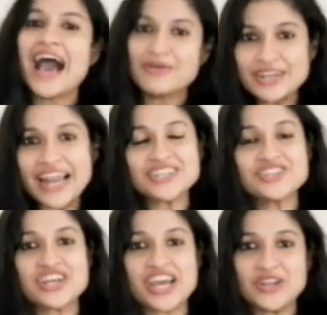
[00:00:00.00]
I would like
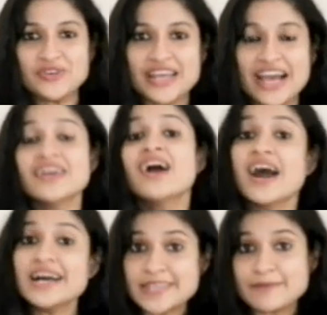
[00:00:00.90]
to share with that
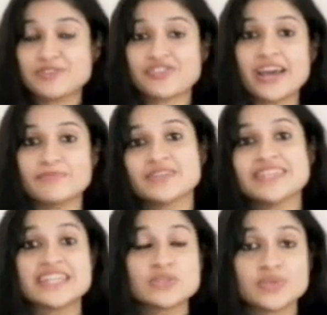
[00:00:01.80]
our subscribers,
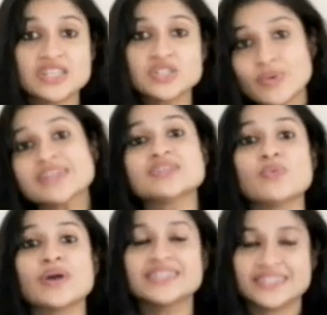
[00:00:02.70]
that is within
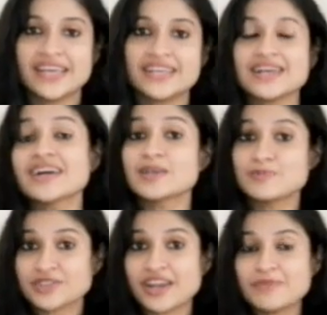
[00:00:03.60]
21 days, our
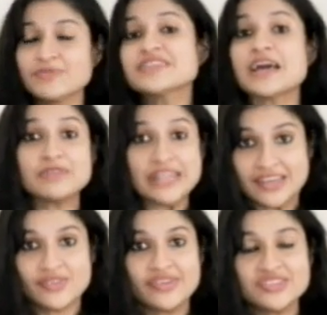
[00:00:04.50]
subscribers have
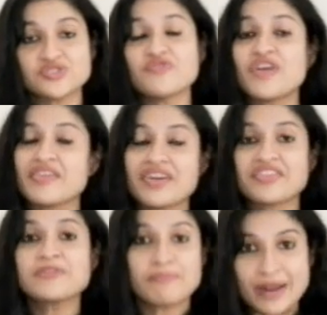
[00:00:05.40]
increased to
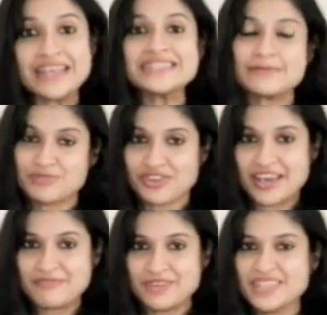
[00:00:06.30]
500
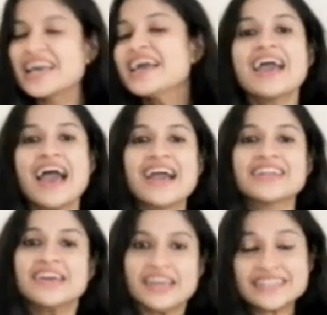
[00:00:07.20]
plus subscribers, and
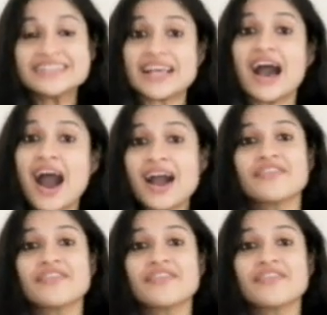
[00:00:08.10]
it's my